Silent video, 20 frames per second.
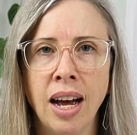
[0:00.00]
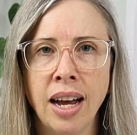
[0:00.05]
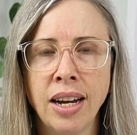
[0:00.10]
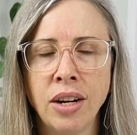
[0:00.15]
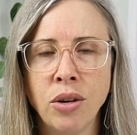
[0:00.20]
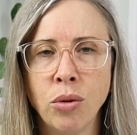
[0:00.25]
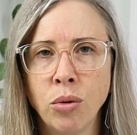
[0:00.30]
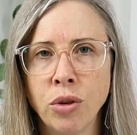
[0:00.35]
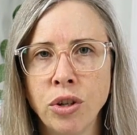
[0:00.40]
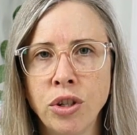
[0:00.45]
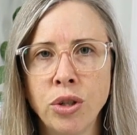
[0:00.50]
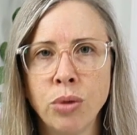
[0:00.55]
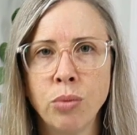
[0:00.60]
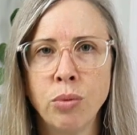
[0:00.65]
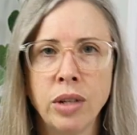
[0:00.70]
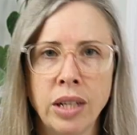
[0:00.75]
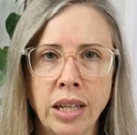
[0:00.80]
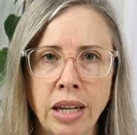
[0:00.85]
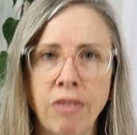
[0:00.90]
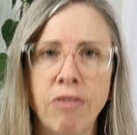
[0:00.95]
in order to
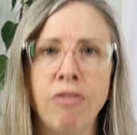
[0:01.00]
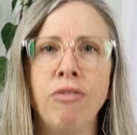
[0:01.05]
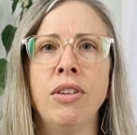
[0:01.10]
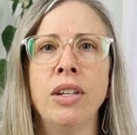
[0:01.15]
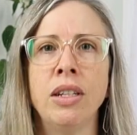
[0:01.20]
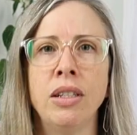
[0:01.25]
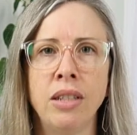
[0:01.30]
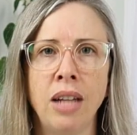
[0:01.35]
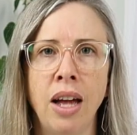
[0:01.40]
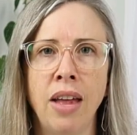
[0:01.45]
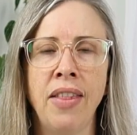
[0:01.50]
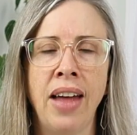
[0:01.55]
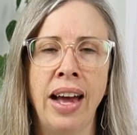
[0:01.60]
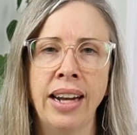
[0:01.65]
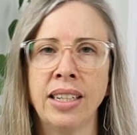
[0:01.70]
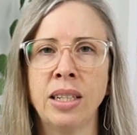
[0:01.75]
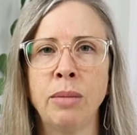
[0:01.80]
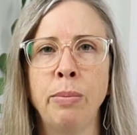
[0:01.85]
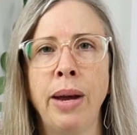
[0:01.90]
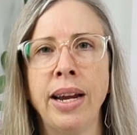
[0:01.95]
really fill
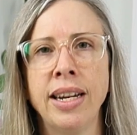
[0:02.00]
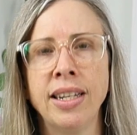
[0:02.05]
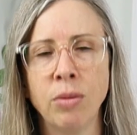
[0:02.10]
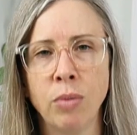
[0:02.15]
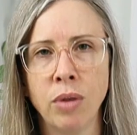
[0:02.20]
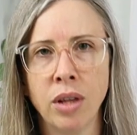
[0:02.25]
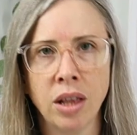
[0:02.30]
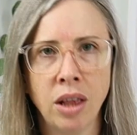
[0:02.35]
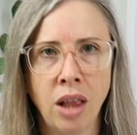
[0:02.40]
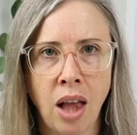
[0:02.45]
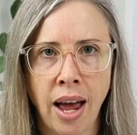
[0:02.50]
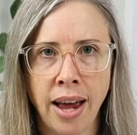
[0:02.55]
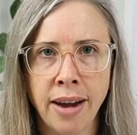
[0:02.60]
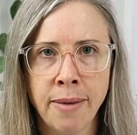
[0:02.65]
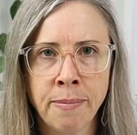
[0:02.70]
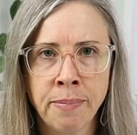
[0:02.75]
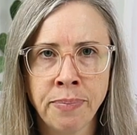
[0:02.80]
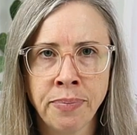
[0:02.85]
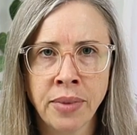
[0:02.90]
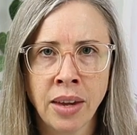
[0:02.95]
that space with light.
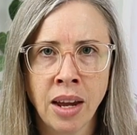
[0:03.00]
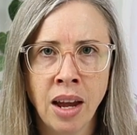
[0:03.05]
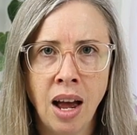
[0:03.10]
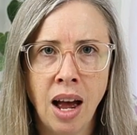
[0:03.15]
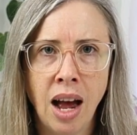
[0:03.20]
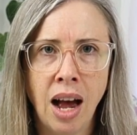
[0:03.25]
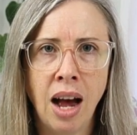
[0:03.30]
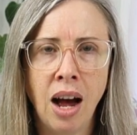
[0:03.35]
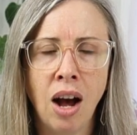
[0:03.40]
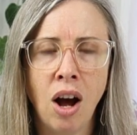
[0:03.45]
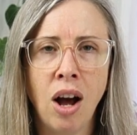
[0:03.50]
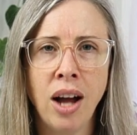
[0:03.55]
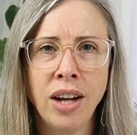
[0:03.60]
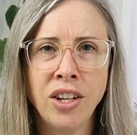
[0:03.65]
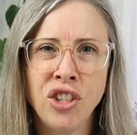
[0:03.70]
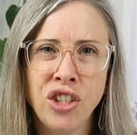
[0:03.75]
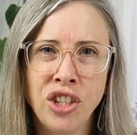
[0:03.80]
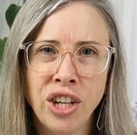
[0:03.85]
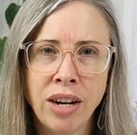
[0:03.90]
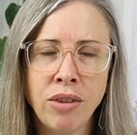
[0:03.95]
I
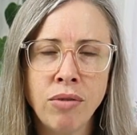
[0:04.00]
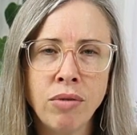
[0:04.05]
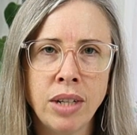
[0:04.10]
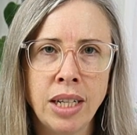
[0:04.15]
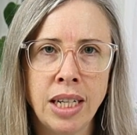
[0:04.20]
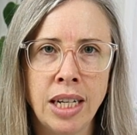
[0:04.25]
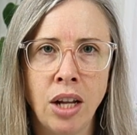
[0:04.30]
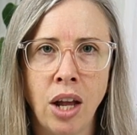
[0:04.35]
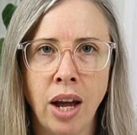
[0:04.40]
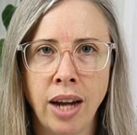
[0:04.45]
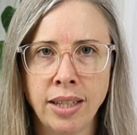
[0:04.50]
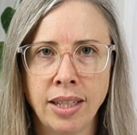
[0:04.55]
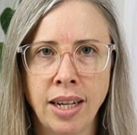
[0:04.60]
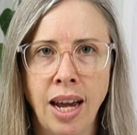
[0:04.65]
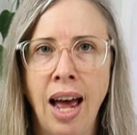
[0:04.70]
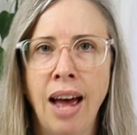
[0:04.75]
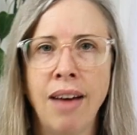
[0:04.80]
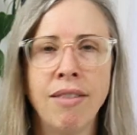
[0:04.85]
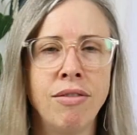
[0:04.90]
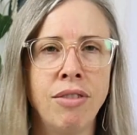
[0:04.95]
generally like to
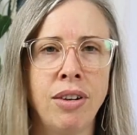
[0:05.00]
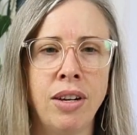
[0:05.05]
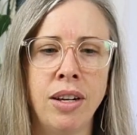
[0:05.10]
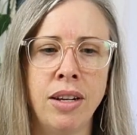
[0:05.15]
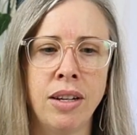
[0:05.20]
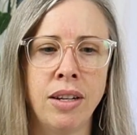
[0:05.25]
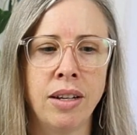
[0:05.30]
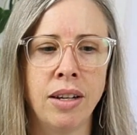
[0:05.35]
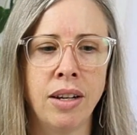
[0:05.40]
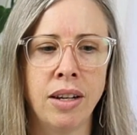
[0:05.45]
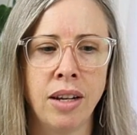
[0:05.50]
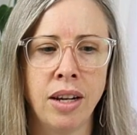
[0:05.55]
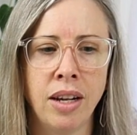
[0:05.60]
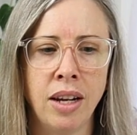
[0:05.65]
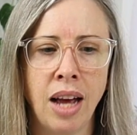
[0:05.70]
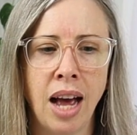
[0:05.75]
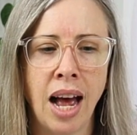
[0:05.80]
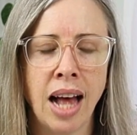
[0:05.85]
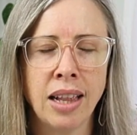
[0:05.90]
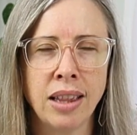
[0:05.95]
have
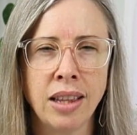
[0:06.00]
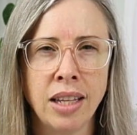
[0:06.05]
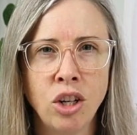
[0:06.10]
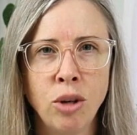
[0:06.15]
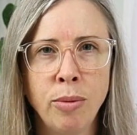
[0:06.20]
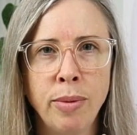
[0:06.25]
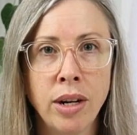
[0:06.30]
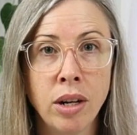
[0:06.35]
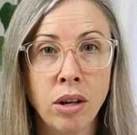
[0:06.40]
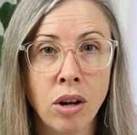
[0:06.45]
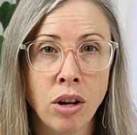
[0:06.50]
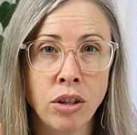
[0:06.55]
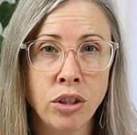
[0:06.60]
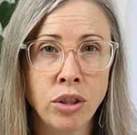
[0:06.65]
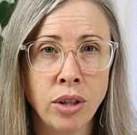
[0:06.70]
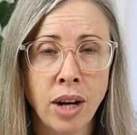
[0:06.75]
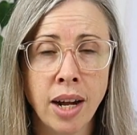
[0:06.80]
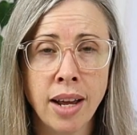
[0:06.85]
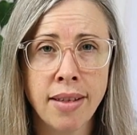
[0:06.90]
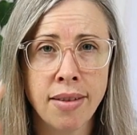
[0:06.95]
a little bit of
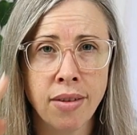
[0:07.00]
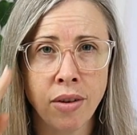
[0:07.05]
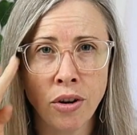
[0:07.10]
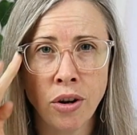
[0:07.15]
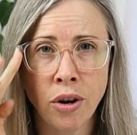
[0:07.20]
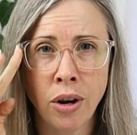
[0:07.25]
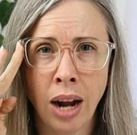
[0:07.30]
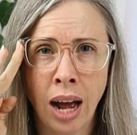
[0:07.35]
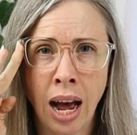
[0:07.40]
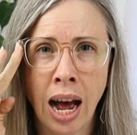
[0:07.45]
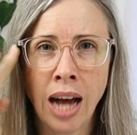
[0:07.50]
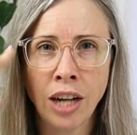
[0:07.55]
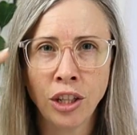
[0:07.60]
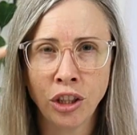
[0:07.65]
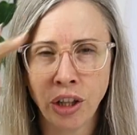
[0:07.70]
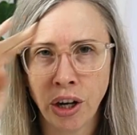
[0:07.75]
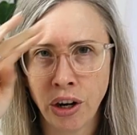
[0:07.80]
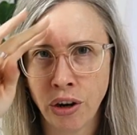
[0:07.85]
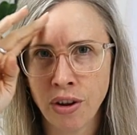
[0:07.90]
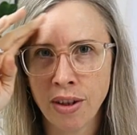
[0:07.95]
contrast, so not harsh
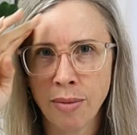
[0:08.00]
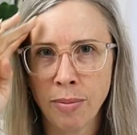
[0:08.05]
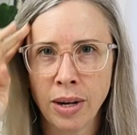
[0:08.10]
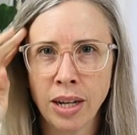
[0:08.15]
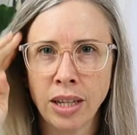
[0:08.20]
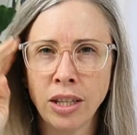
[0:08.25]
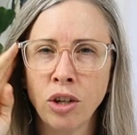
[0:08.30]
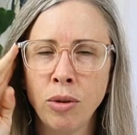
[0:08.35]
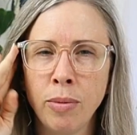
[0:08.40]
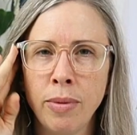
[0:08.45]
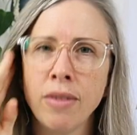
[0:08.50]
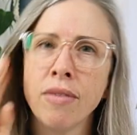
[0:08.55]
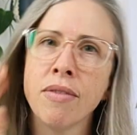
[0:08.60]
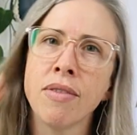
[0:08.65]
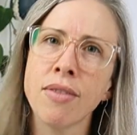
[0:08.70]
shadows, but a little bit of